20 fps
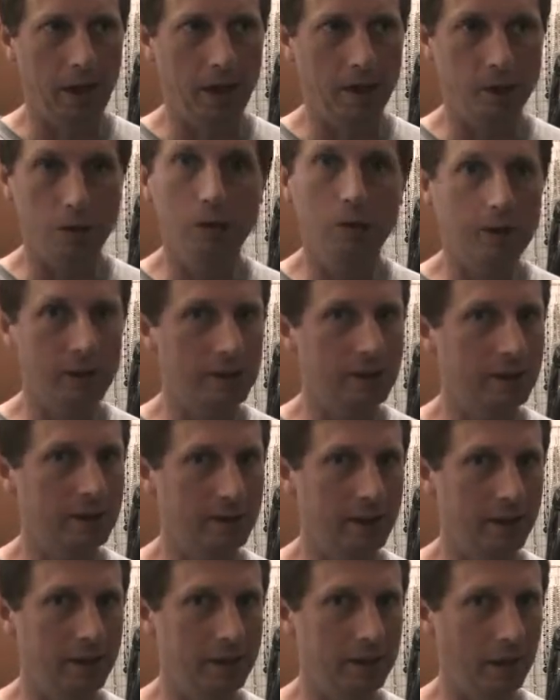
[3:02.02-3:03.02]
I do think
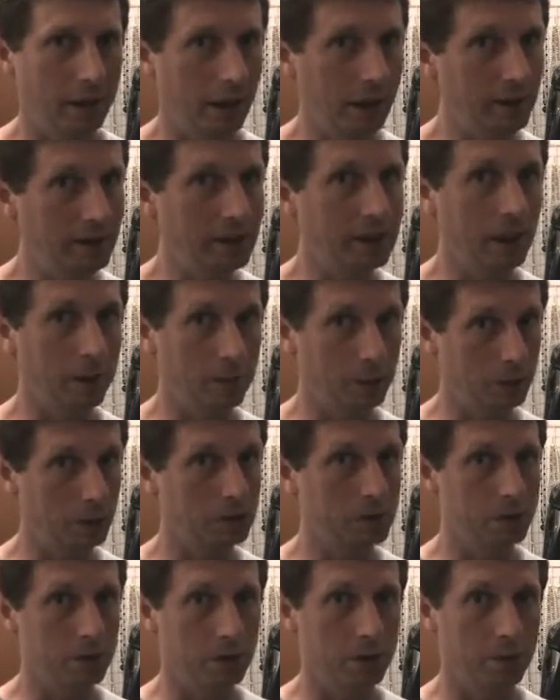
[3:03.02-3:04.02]
that now I think I'm
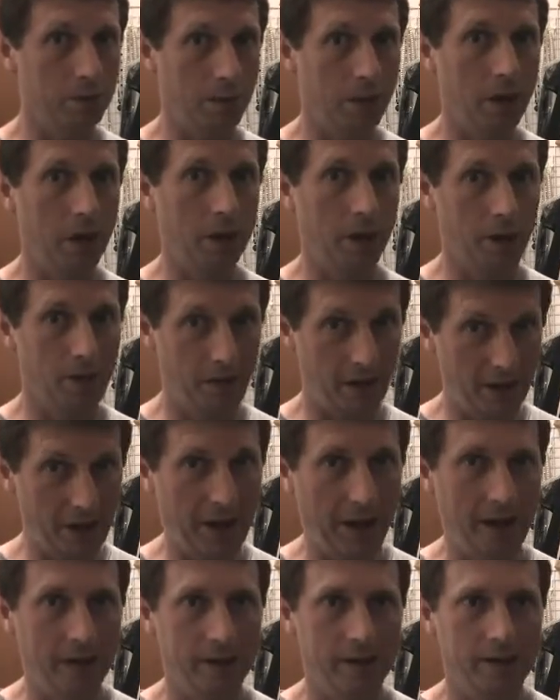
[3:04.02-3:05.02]
closer to the mark on
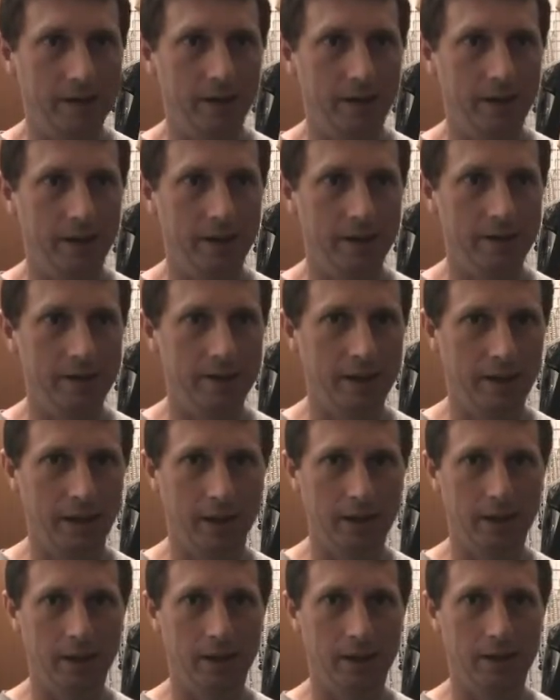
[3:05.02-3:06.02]
that than in
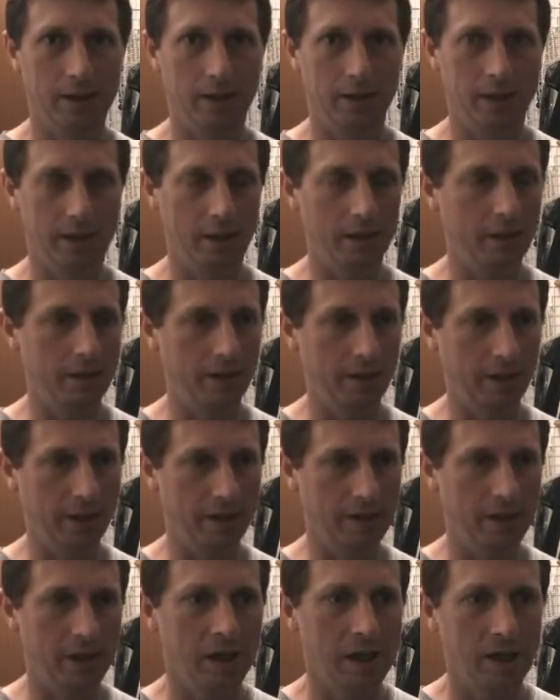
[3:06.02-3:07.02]
saying the other
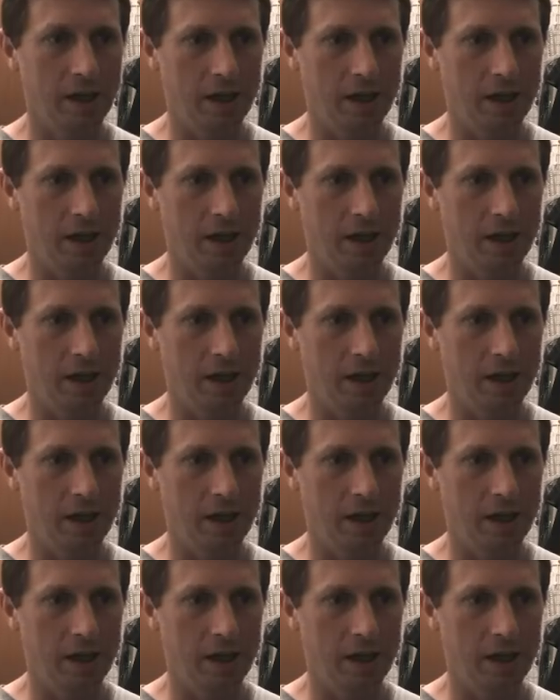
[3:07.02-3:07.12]
things.